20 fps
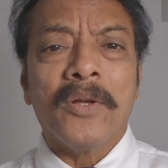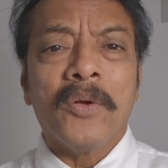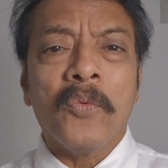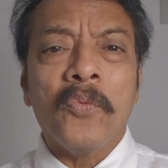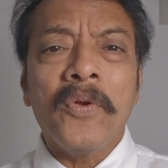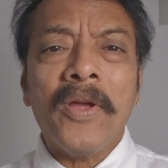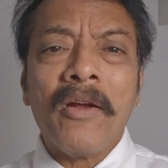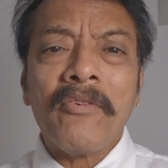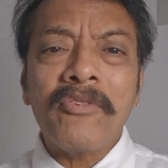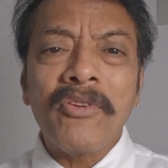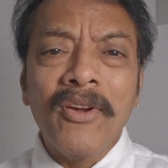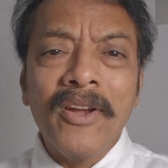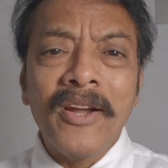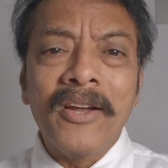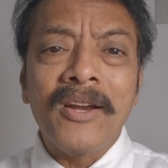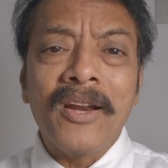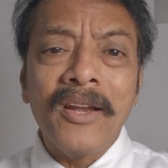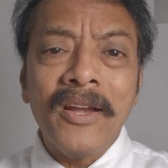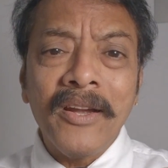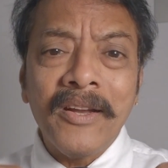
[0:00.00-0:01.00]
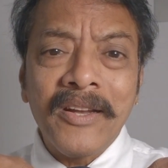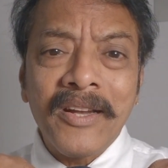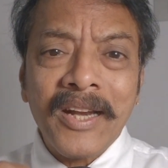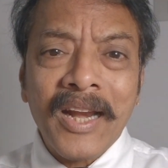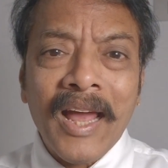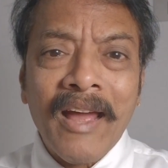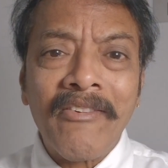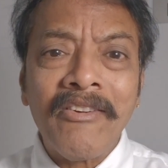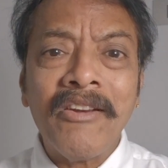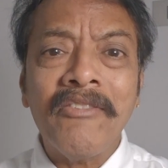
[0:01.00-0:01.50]
We have to literally
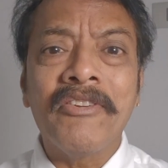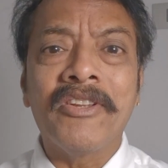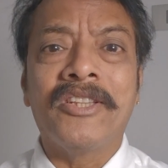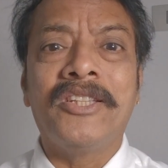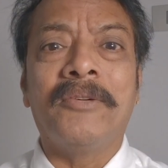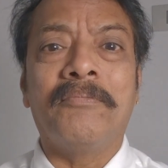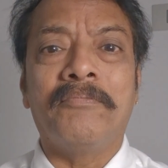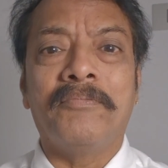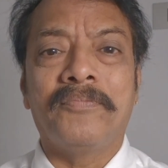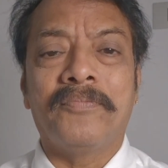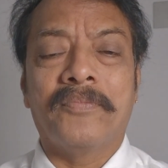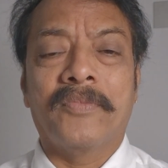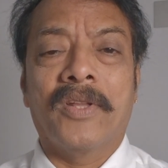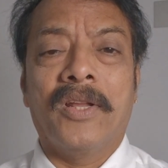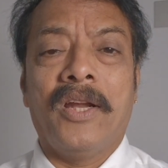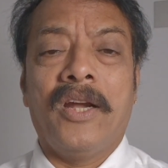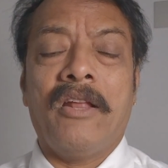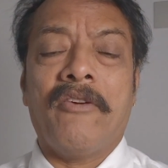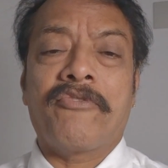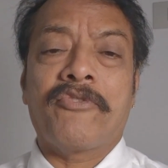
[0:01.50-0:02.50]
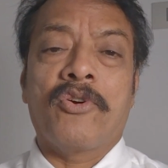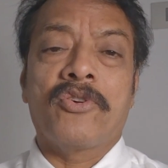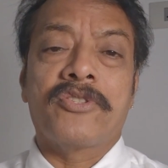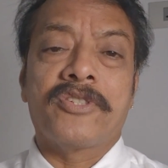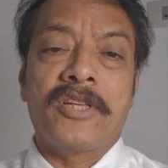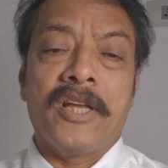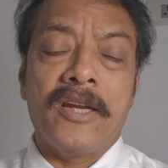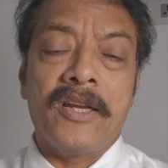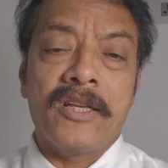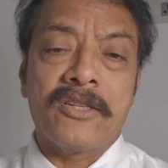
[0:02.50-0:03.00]
travel with them. And of course,
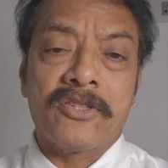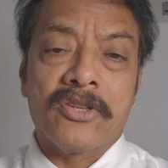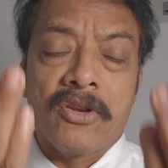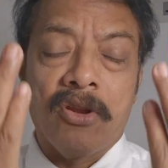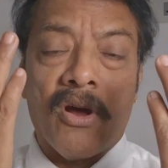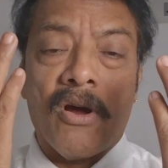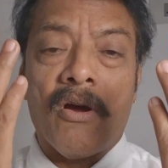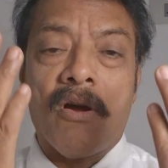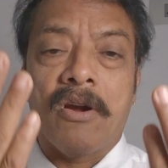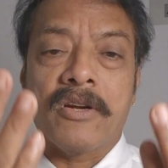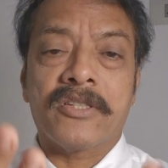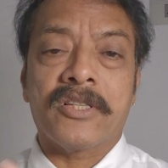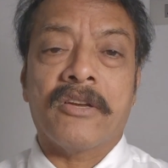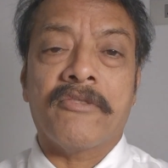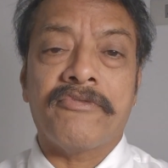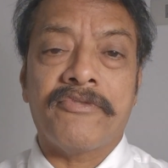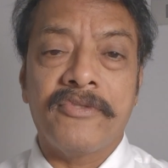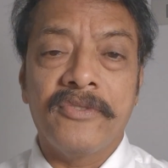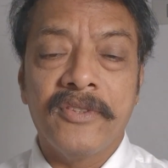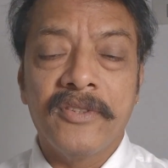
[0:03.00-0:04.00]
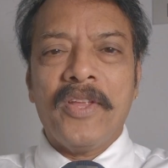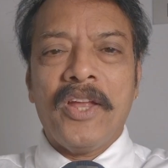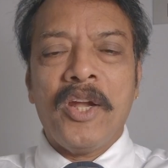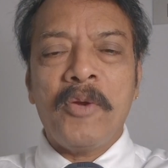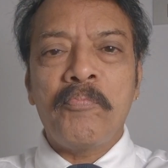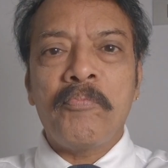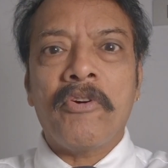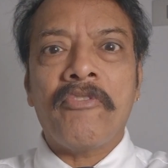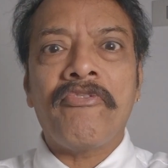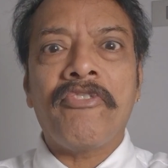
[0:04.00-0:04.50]
tennis, lots of,
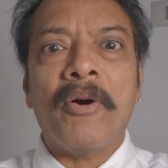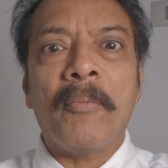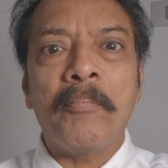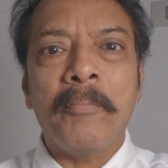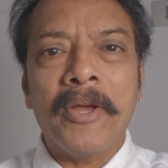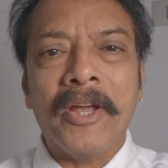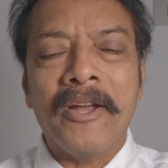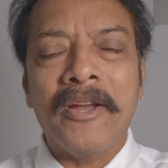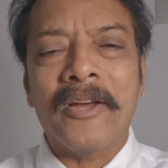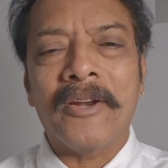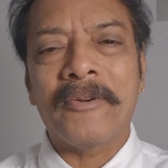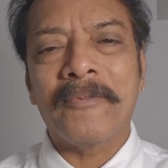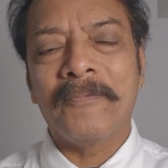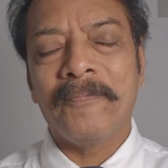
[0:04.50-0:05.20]
and perform bigger.